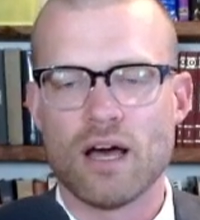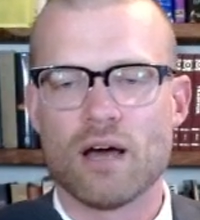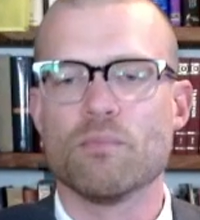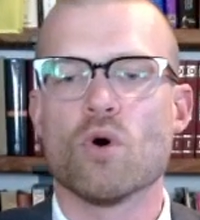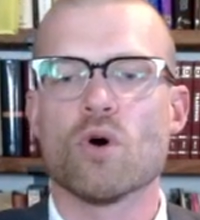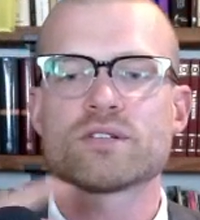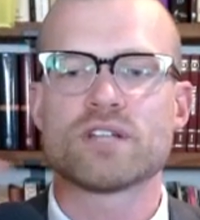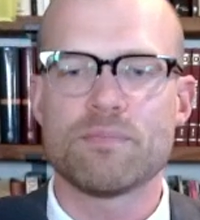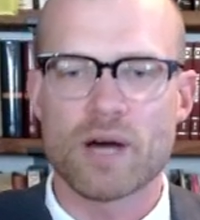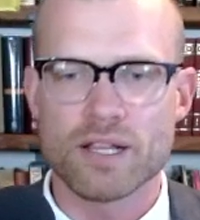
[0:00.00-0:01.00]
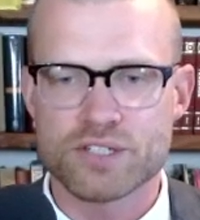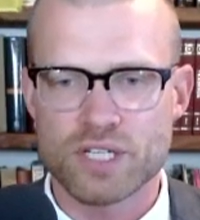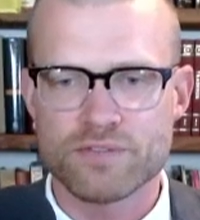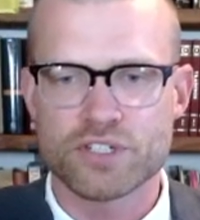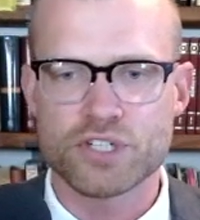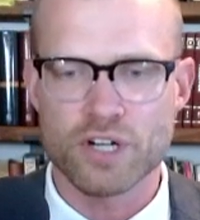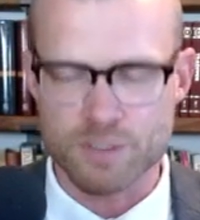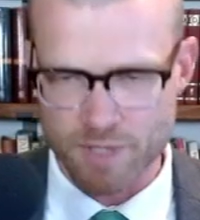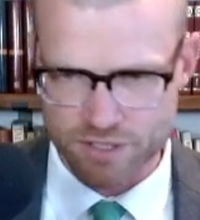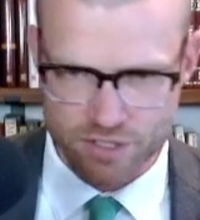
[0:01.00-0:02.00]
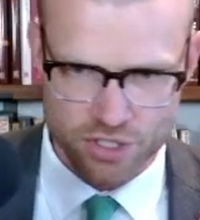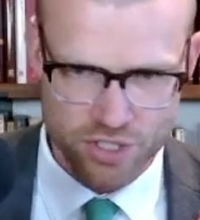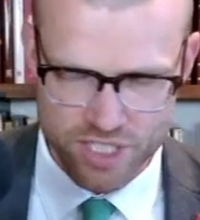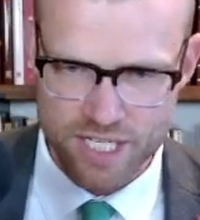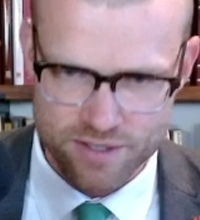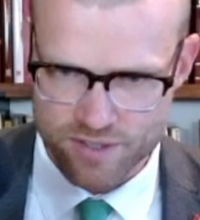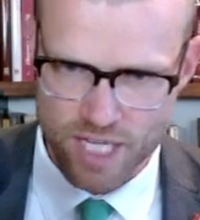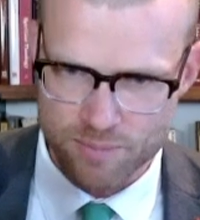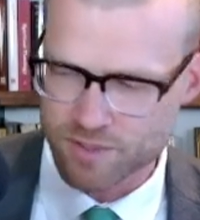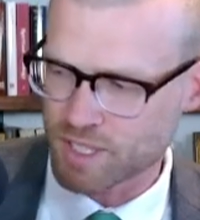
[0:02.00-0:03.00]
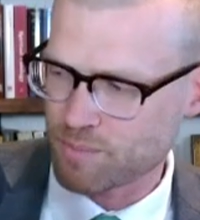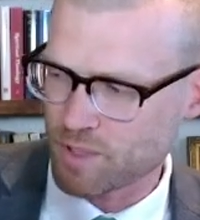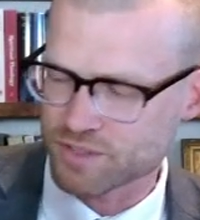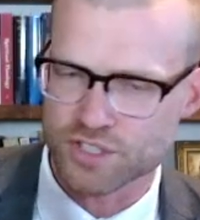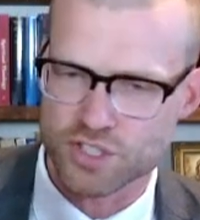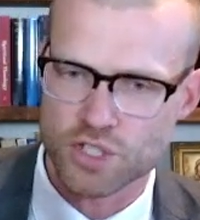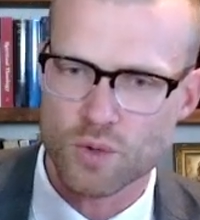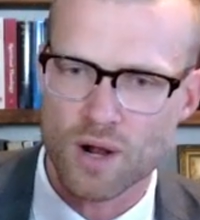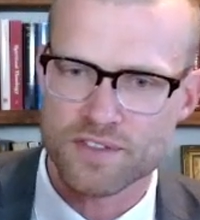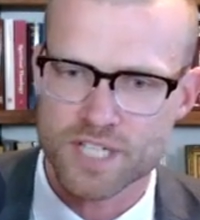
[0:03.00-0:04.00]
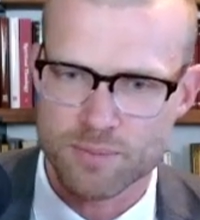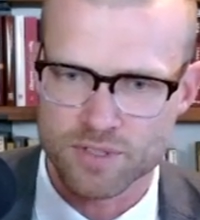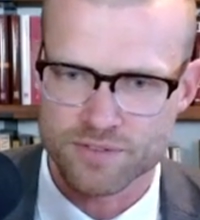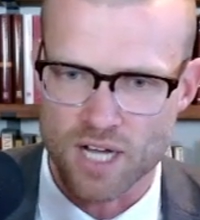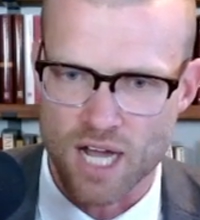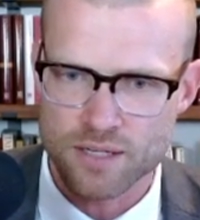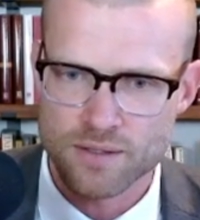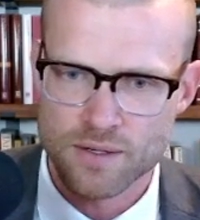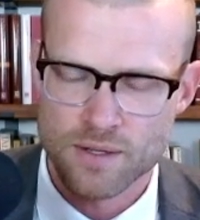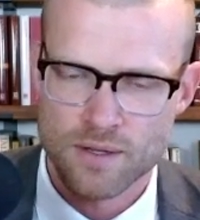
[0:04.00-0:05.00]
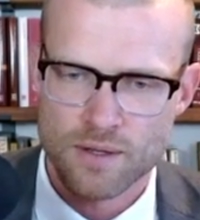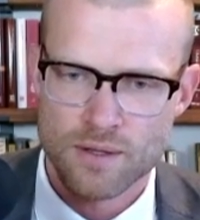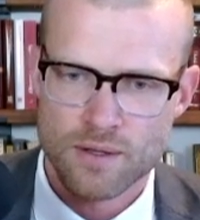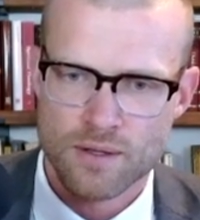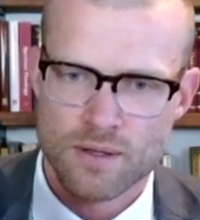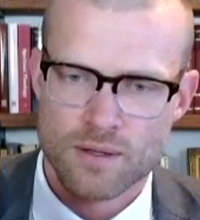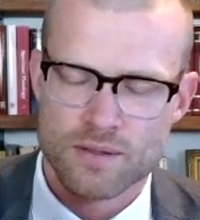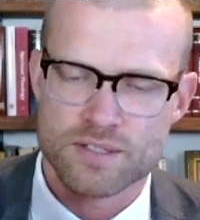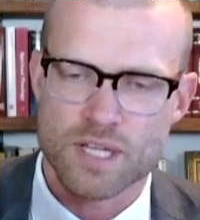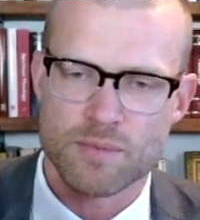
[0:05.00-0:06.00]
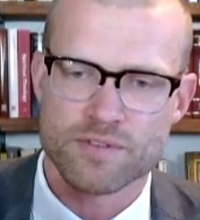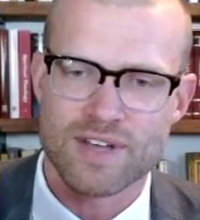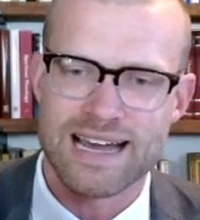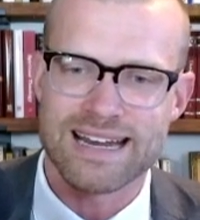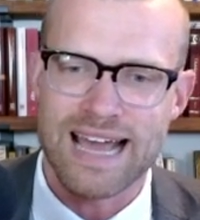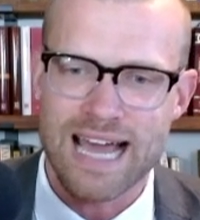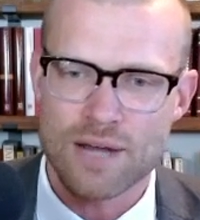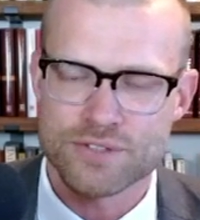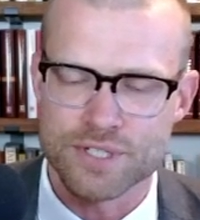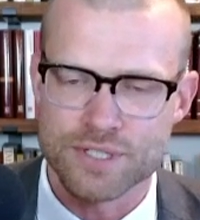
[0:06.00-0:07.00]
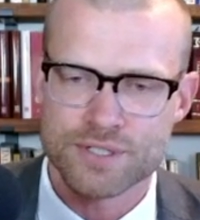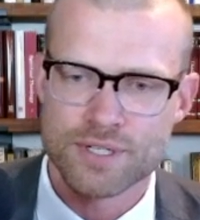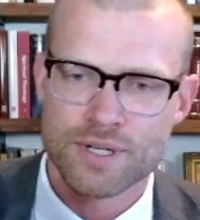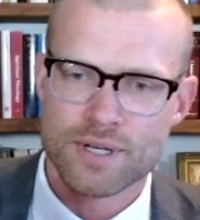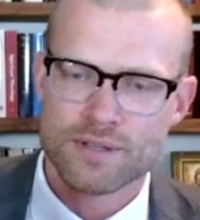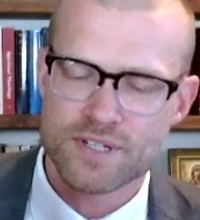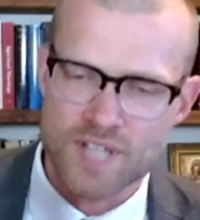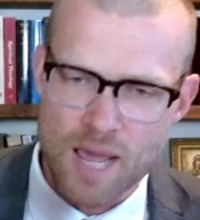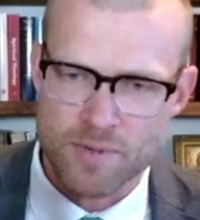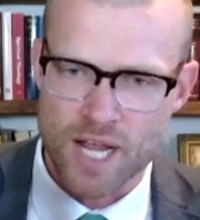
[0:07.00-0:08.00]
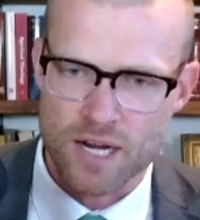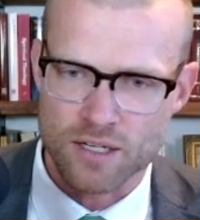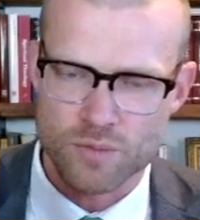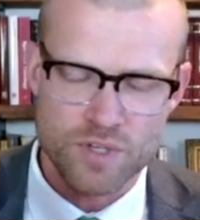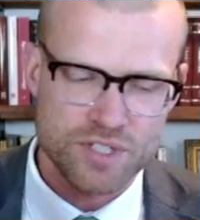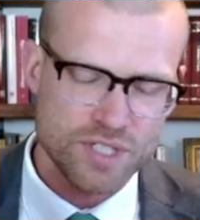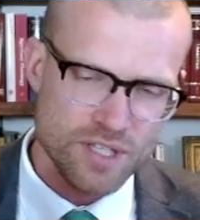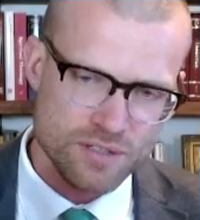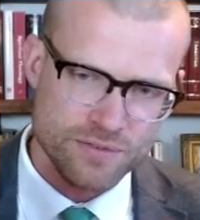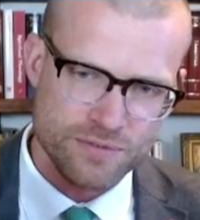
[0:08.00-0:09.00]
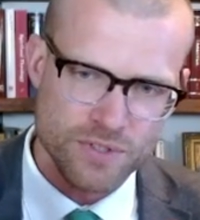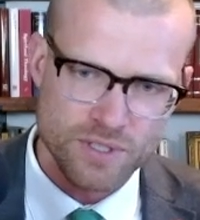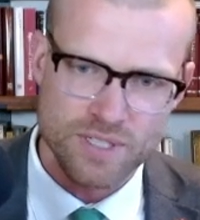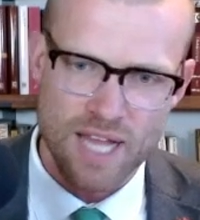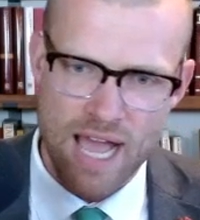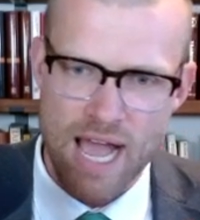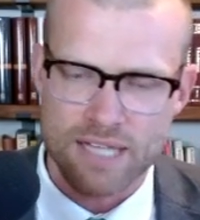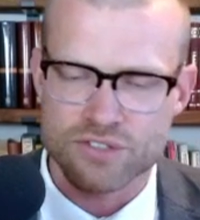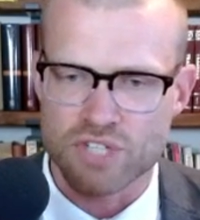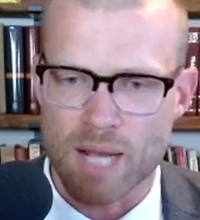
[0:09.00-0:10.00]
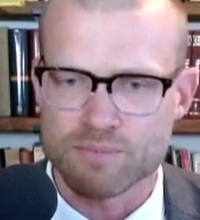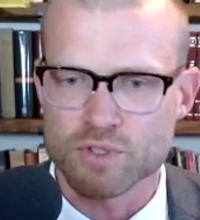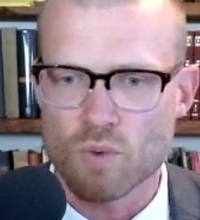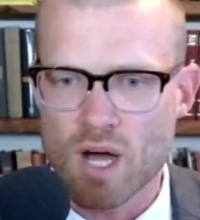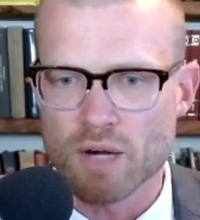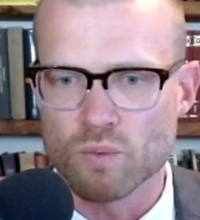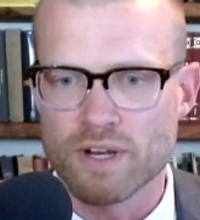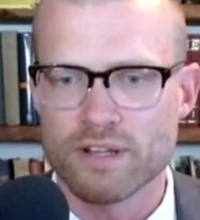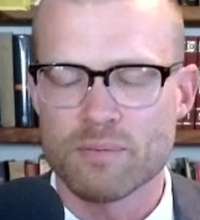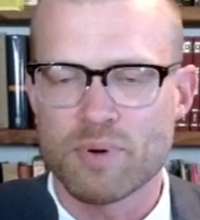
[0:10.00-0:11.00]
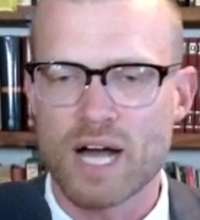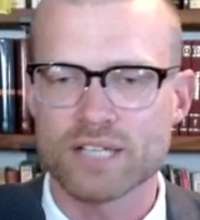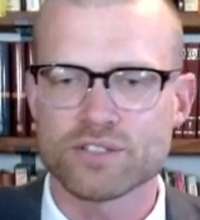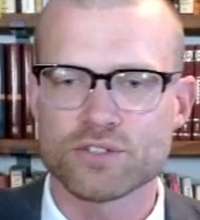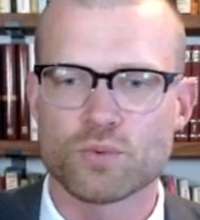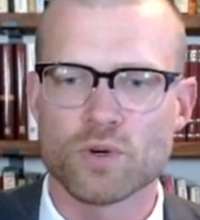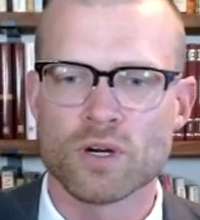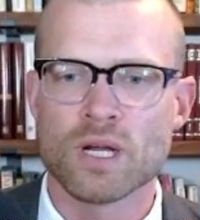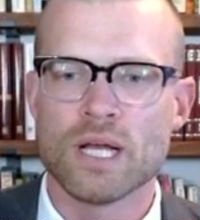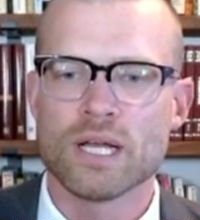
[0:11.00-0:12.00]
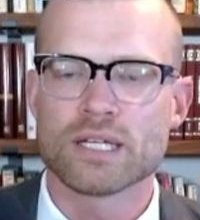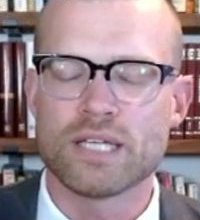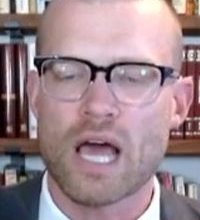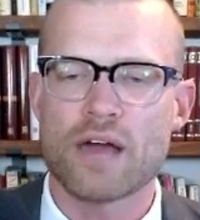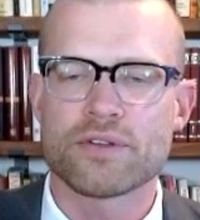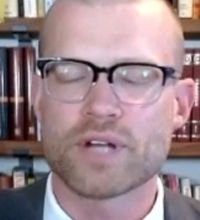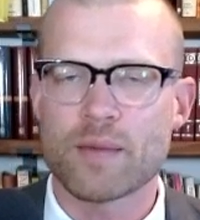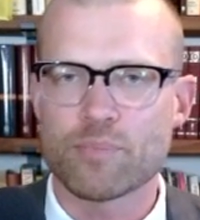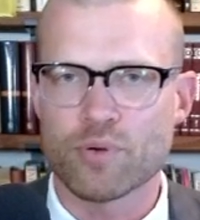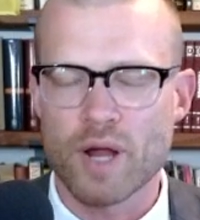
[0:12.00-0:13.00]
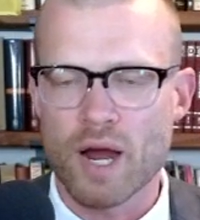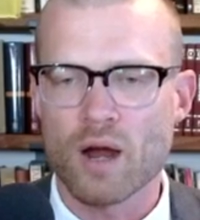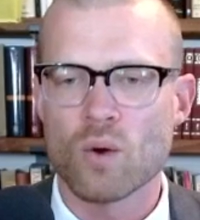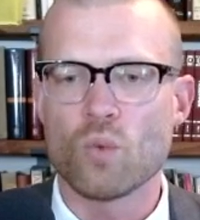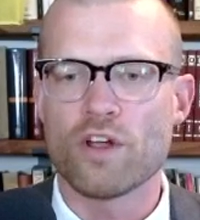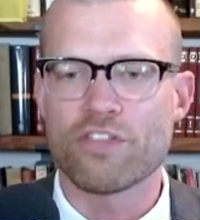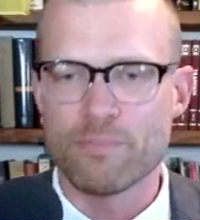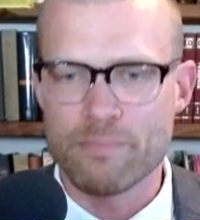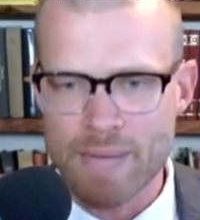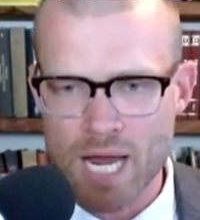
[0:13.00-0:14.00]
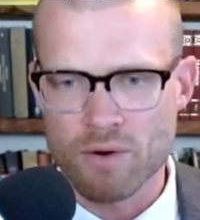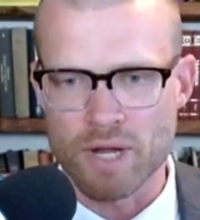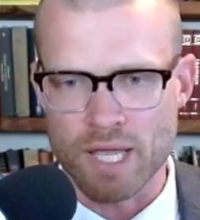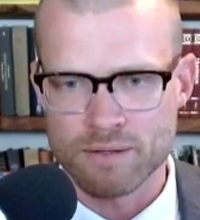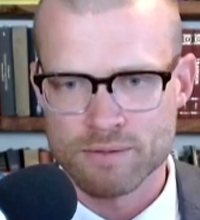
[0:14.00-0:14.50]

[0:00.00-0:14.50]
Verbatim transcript: More typology of the church because the church is the temple. St. Paul says, You are the temple of God. The temple of God houses the tabernacle. And we see this fulfilled in Acts chapter 1 when the apostles were gathered at prayer with Mary.